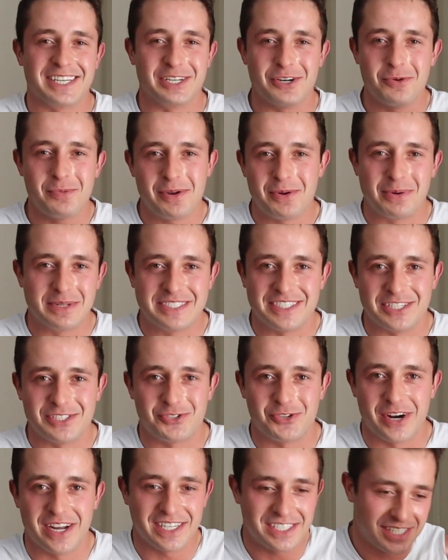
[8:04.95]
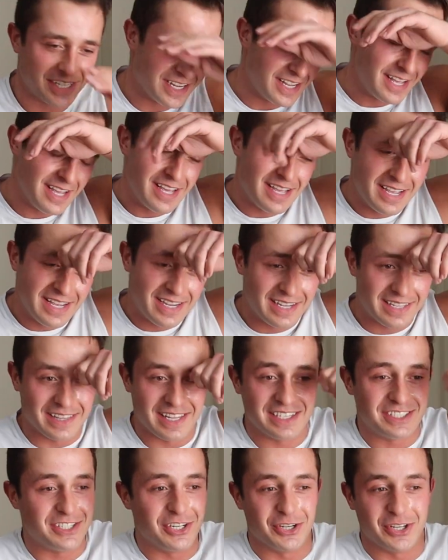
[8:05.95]
Like nobody wants to stretch
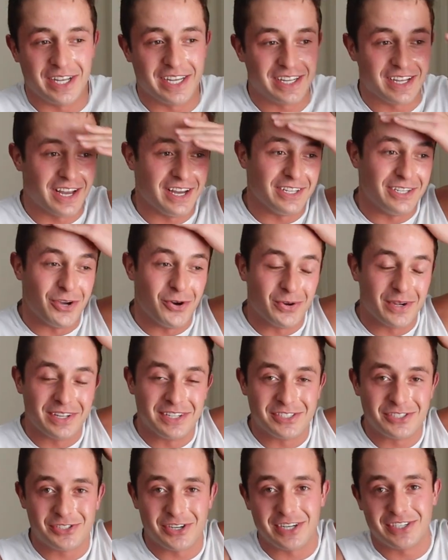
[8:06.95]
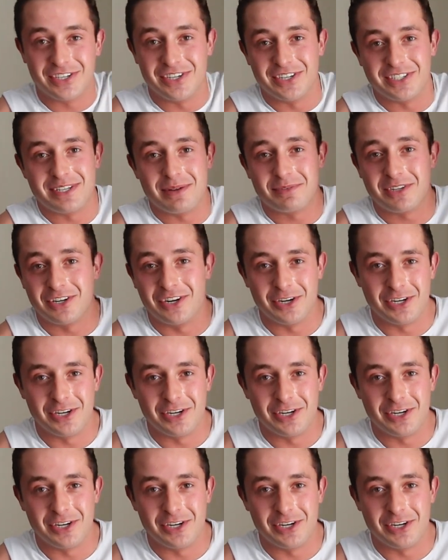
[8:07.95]
unless you're like a yoga instructor or something,